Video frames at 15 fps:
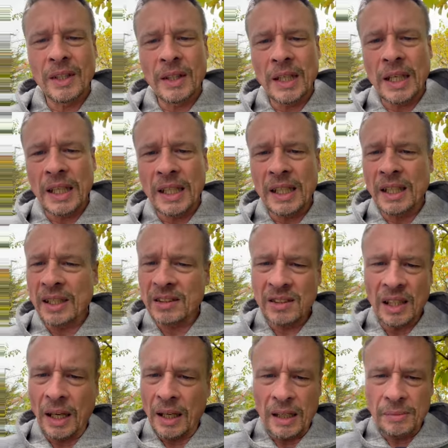it's
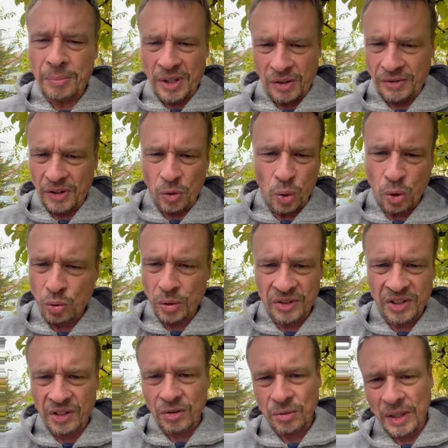a bit of an awkward
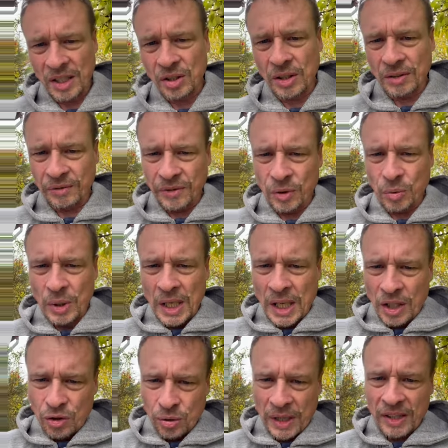situation if you're
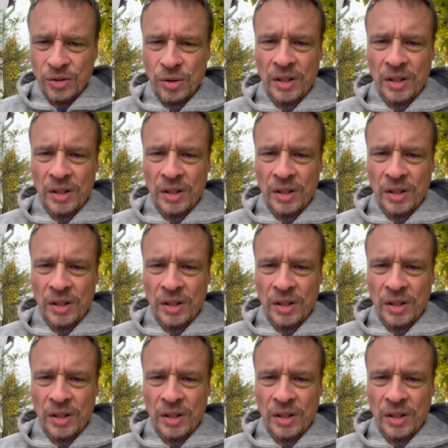trying to